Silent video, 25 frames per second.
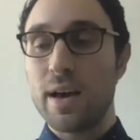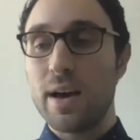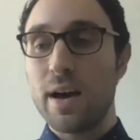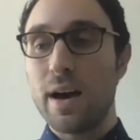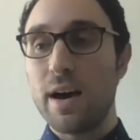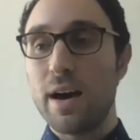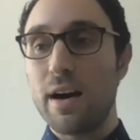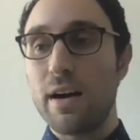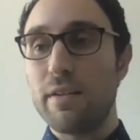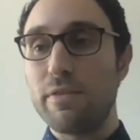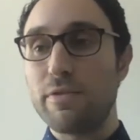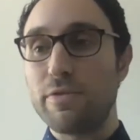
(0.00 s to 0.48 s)

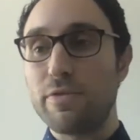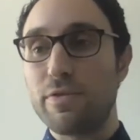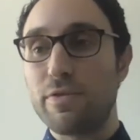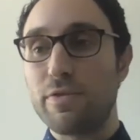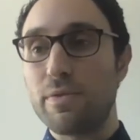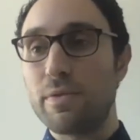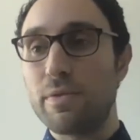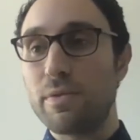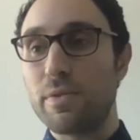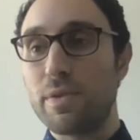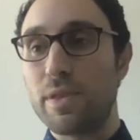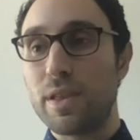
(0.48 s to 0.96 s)
of
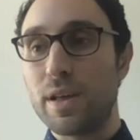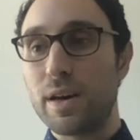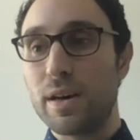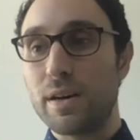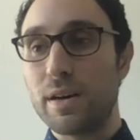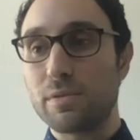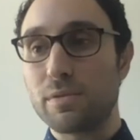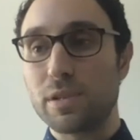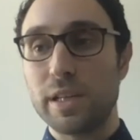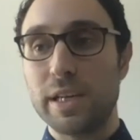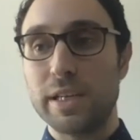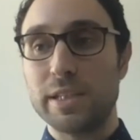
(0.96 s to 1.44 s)
the
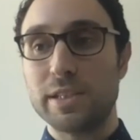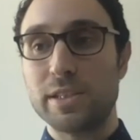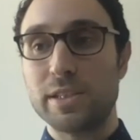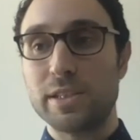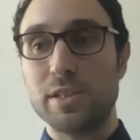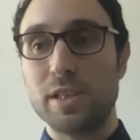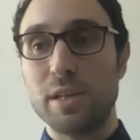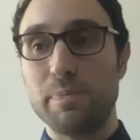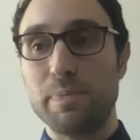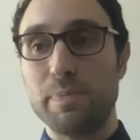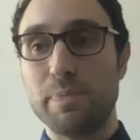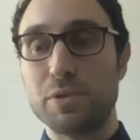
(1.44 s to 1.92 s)

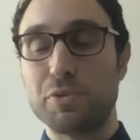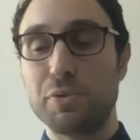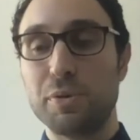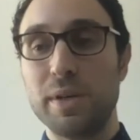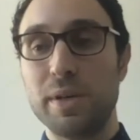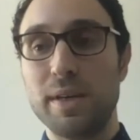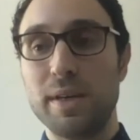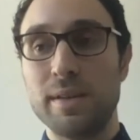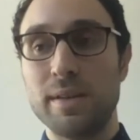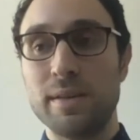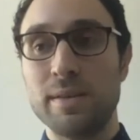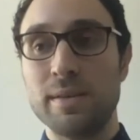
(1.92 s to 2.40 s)
relationship
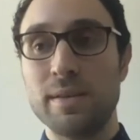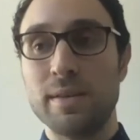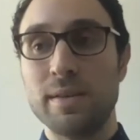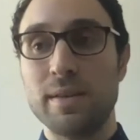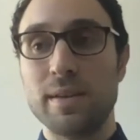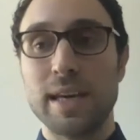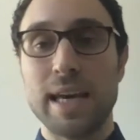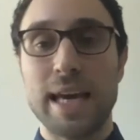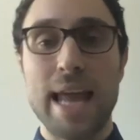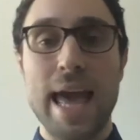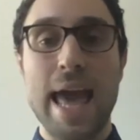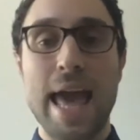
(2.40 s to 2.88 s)
between
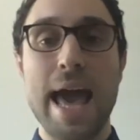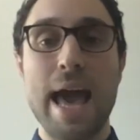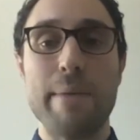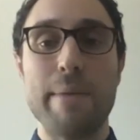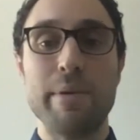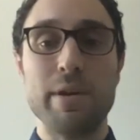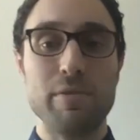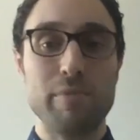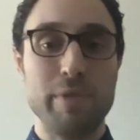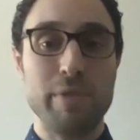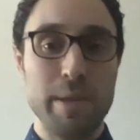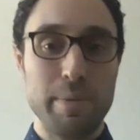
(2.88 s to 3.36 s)
kind of
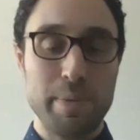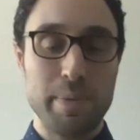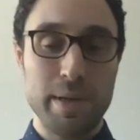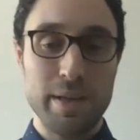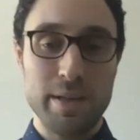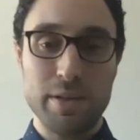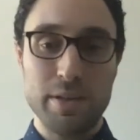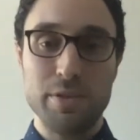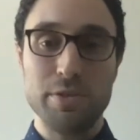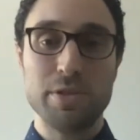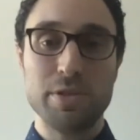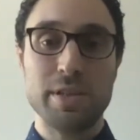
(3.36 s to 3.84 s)
habit, repeat
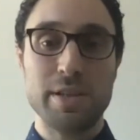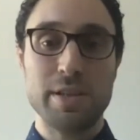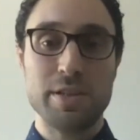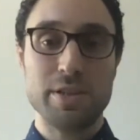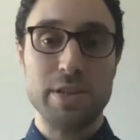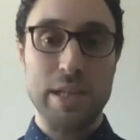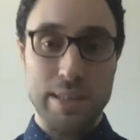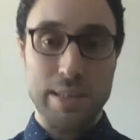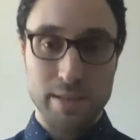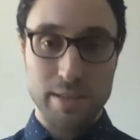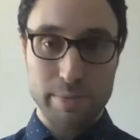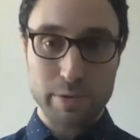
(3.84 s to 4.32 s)
usage,
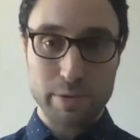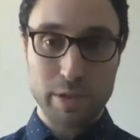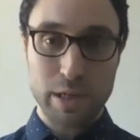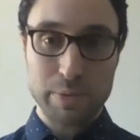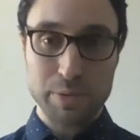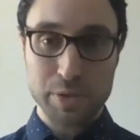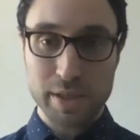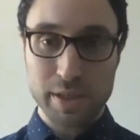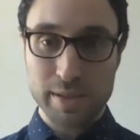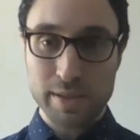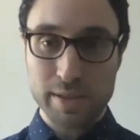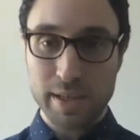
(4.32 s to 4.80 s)
and
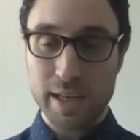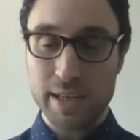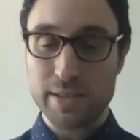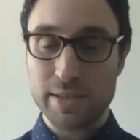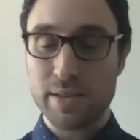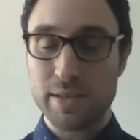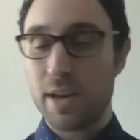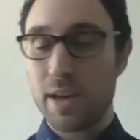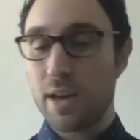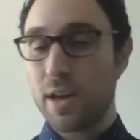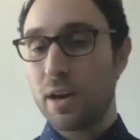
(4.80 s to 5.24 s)
subscription, because